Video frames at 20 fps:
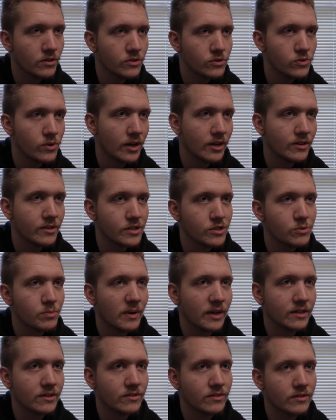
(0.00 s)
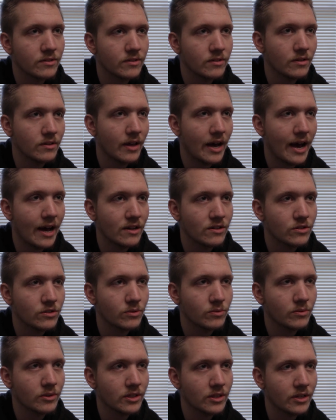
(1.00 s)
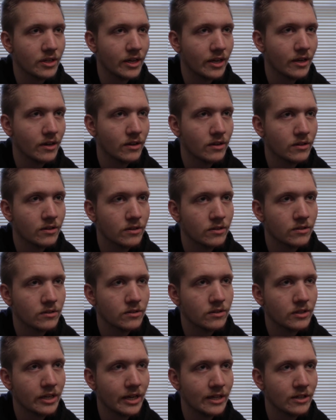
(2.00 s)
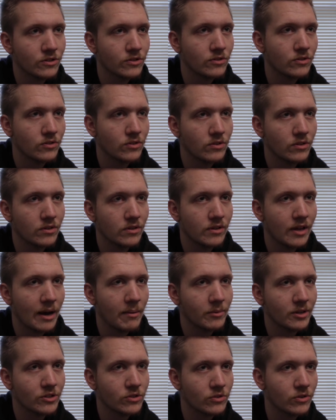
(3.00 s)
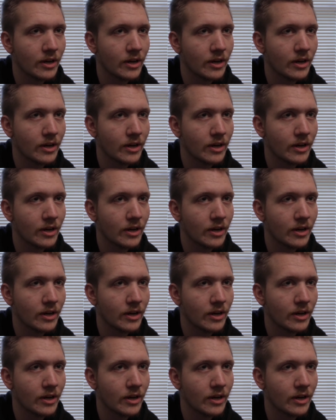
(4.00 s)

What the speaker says: So I don't expect that to really gain that much